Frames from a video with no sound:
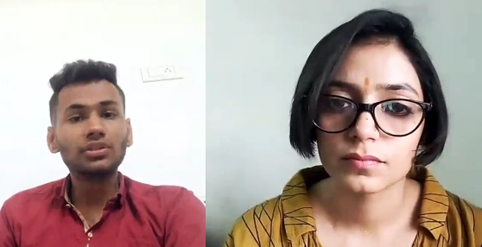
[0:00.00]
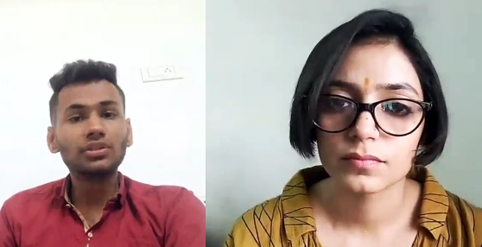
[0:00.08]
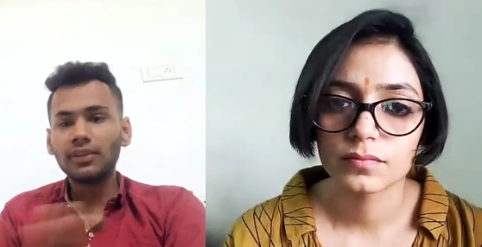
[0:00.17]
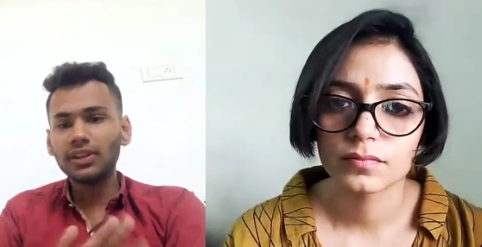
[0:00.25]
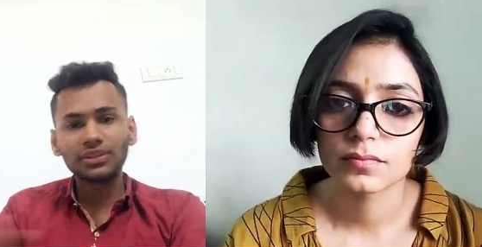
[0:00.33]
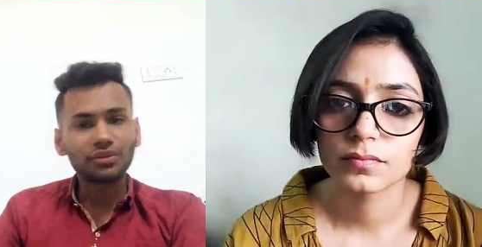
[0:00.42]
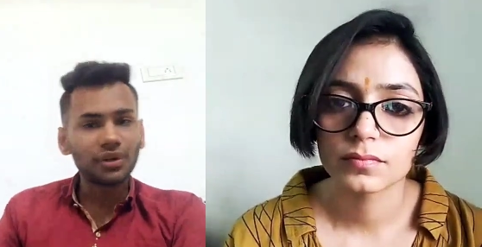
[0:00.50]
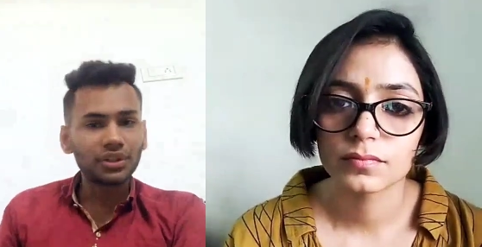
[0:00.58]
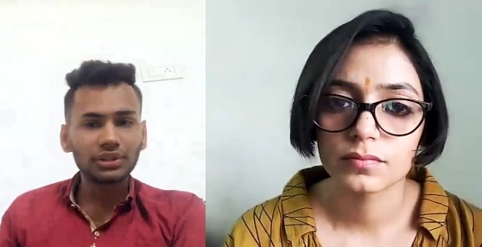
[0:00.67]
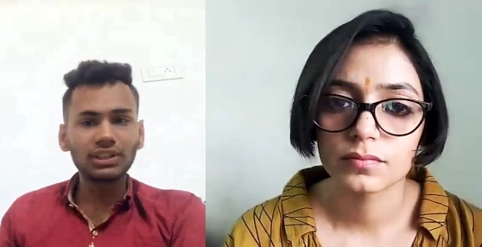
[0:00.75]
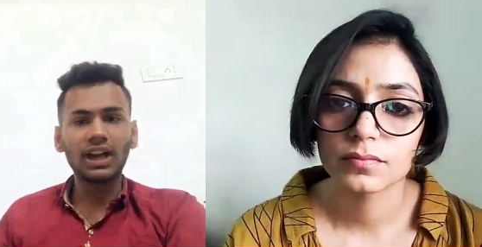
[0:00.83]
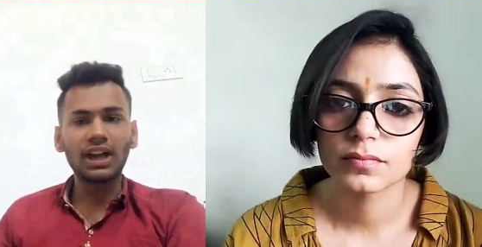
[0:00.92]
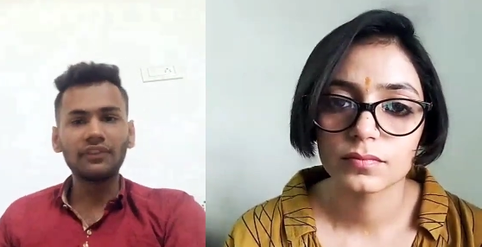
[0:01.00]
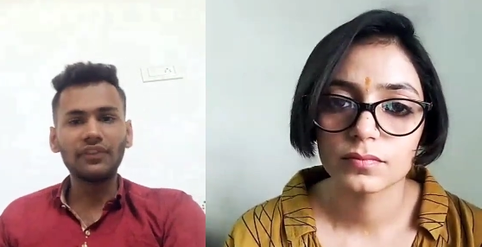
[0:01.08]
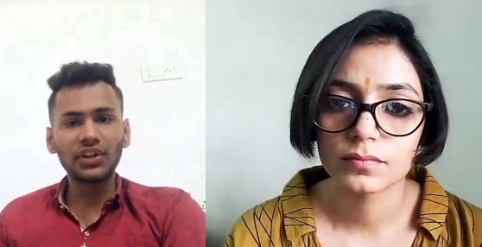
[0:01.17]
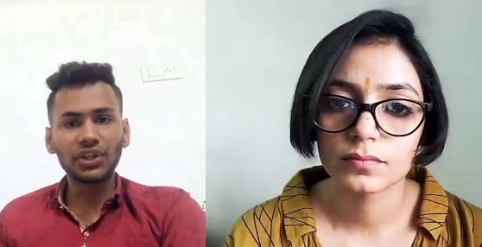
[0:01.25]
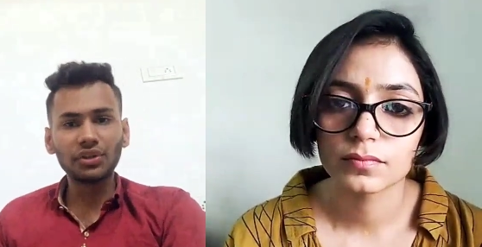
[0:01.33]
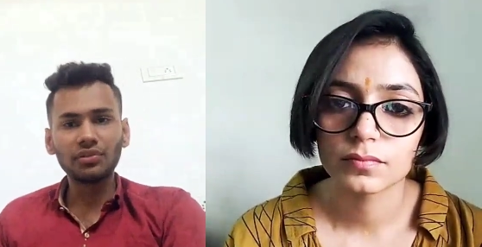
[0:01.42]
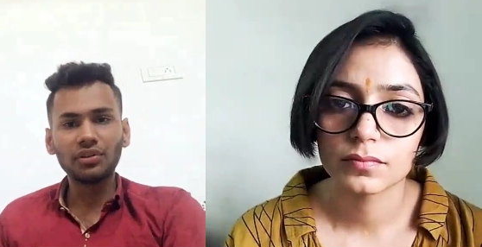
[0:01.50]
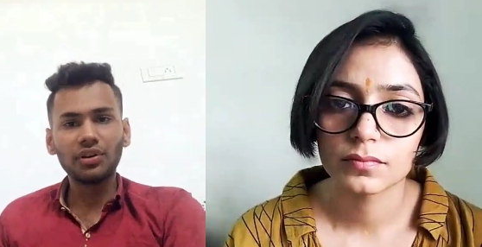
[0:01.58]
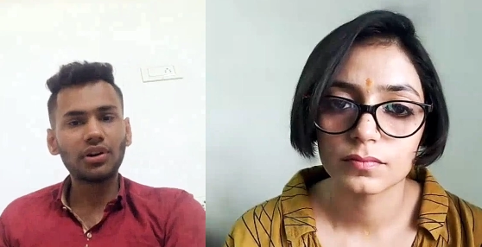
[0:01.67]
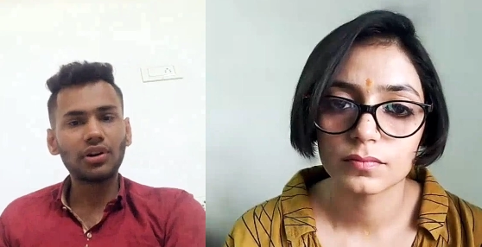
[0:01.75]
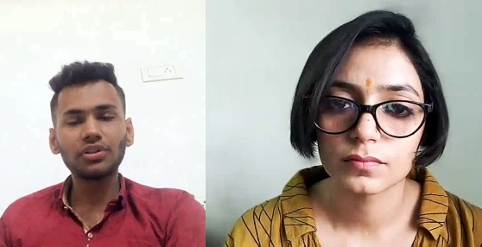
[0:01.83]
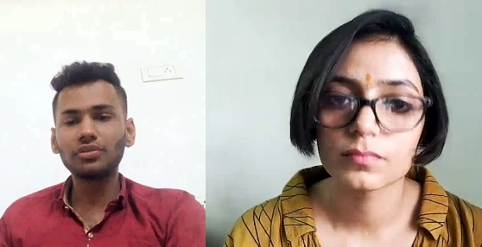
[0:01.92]
Speaker 1: no one is going to laugh at you,
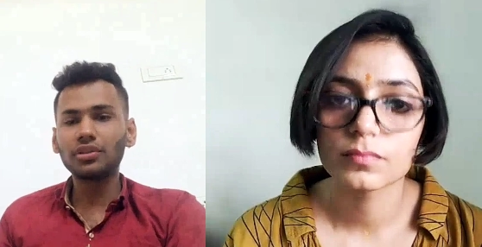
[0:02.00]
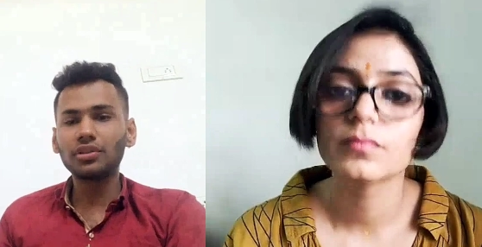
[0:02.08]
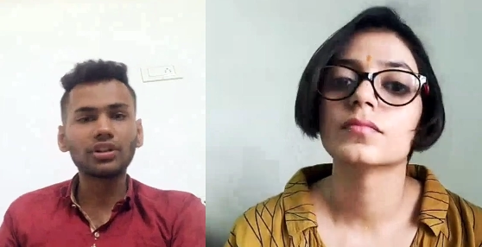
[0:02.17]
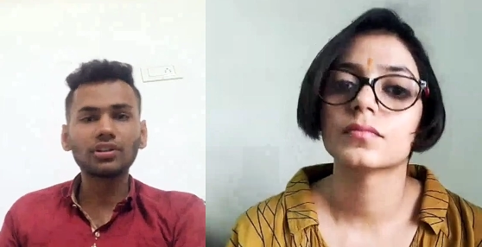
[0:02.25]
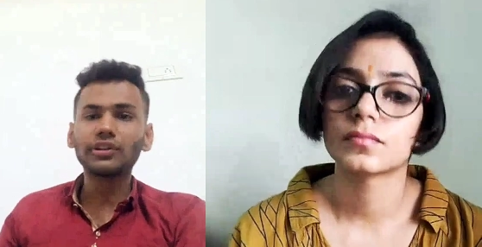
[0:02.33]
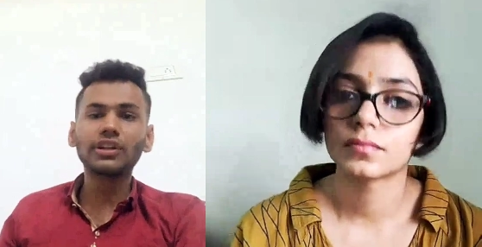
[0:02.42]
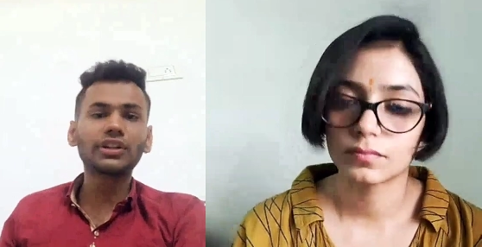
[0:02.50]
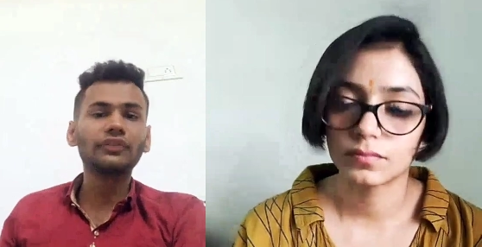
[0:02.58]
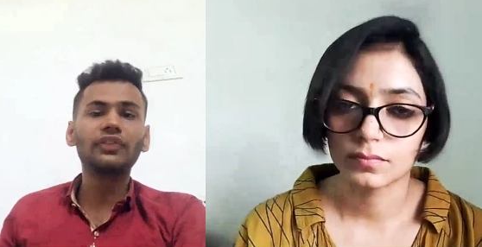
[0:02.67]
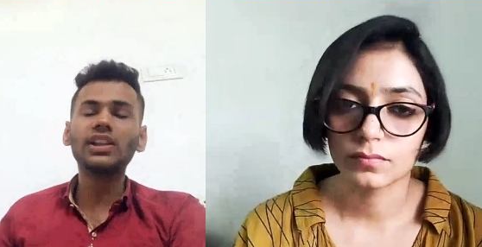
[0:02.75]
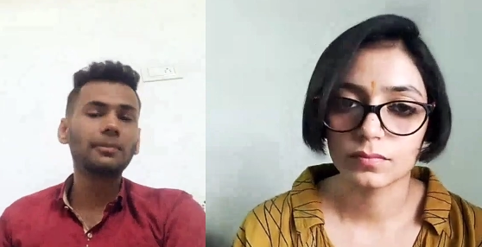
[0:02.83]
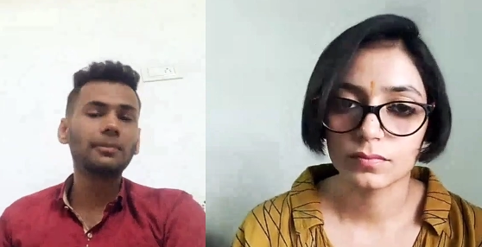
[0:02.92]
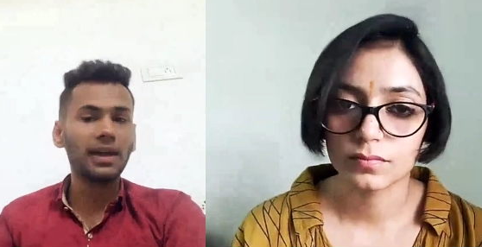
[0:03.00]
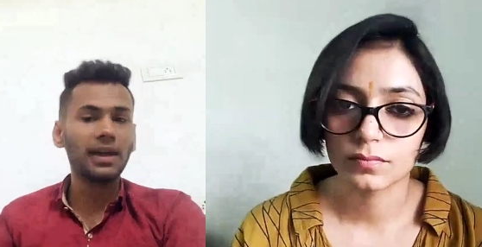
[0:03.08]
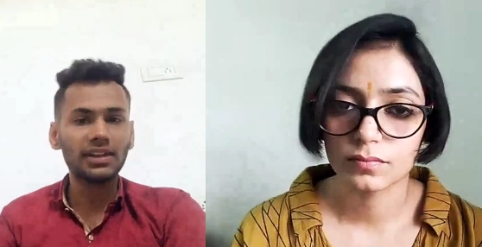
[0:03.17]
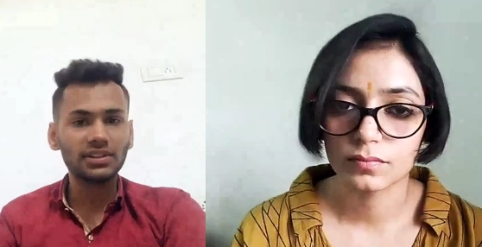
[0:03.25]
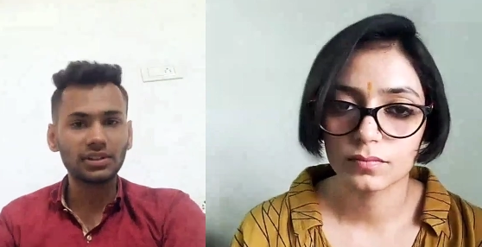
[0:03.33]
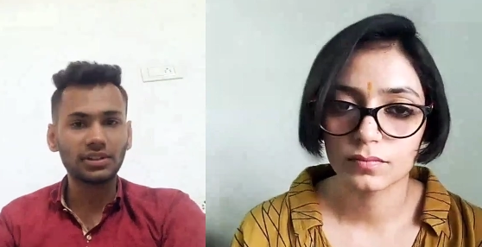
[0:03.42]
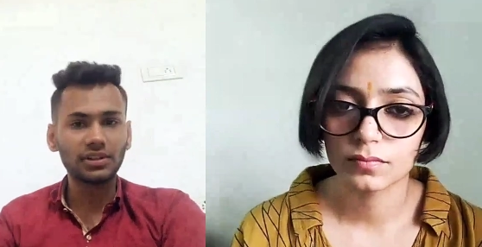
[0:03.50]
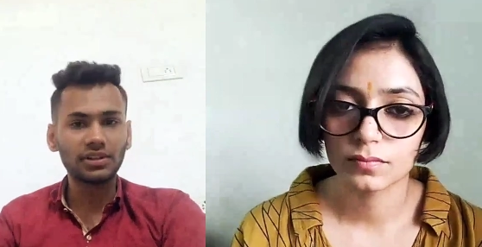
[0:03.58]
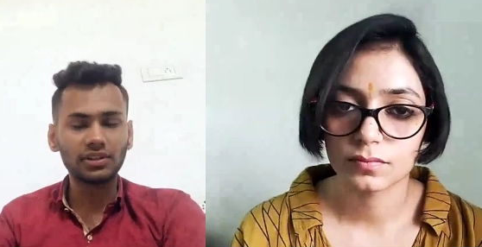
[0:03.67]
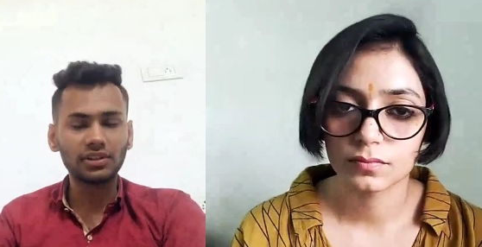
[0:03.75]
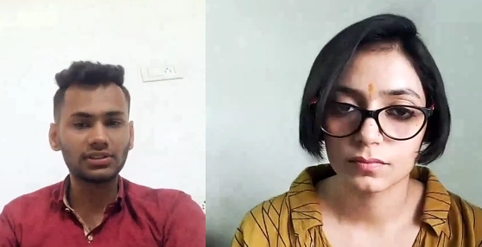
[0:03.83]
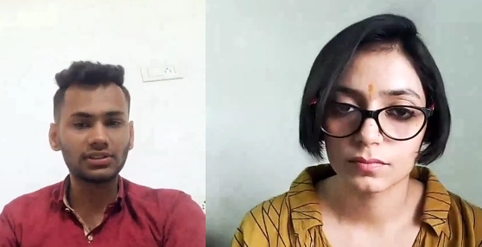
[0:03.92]
or you are not going to feel embarrassed
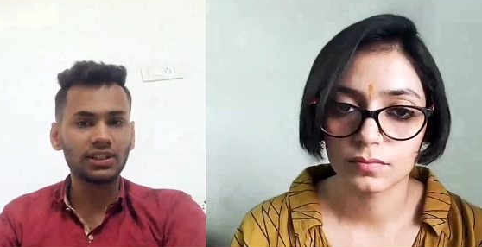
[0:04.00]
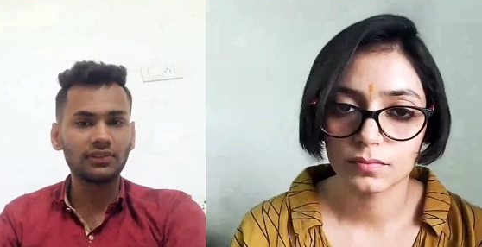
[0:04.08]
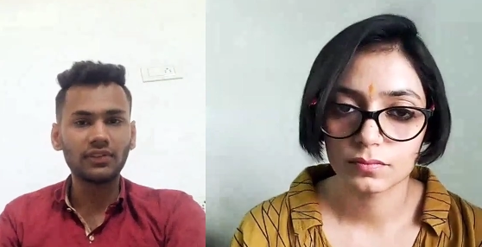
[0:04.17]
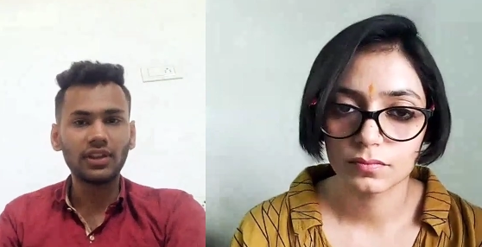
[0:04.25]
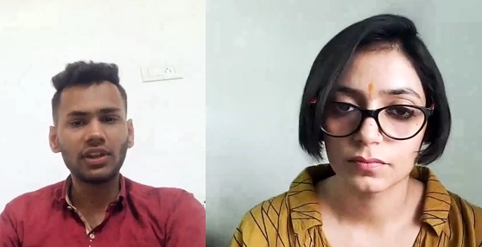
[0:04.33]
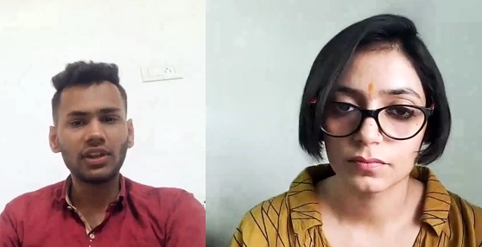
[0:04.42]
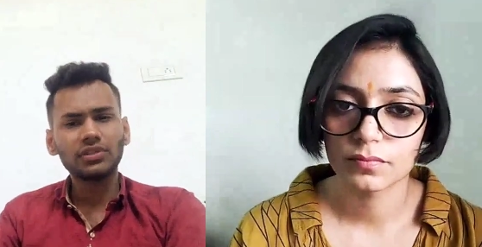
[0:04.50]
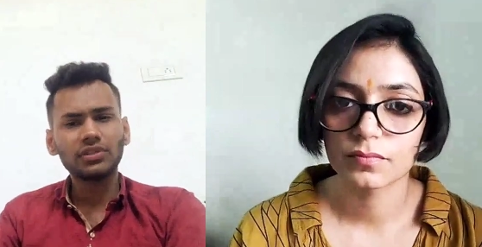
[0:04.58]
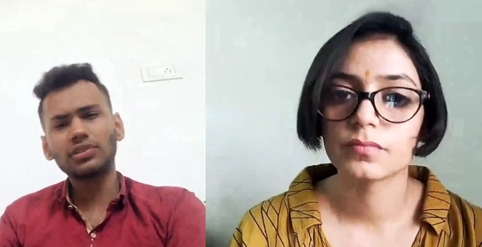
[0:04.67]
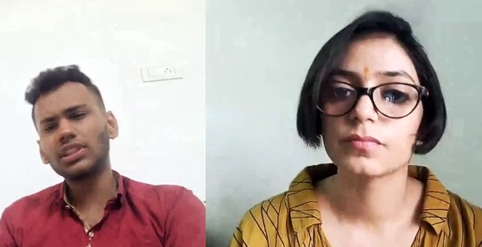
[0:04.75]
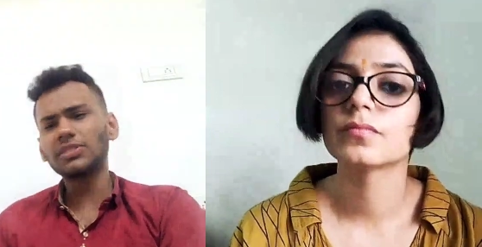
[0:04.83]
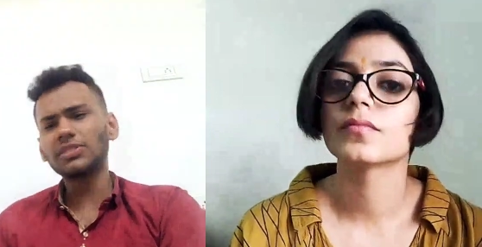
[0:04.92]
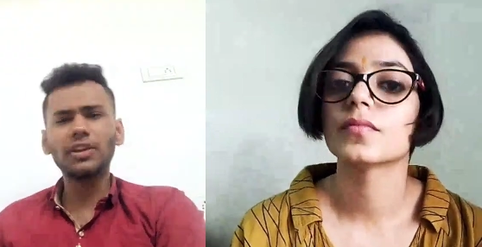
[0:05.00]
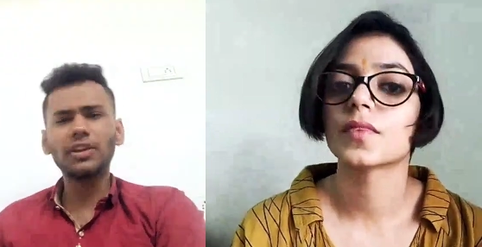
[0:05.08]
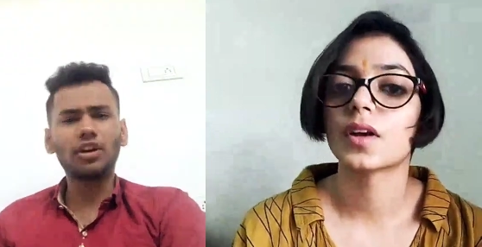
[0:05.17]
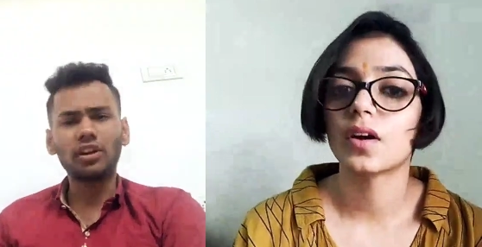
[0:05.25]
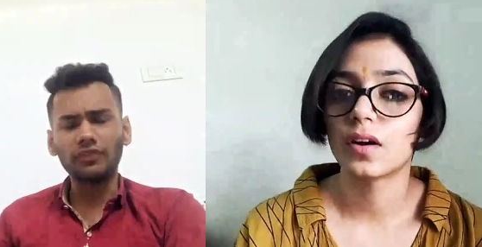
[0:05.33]
yourself. So just be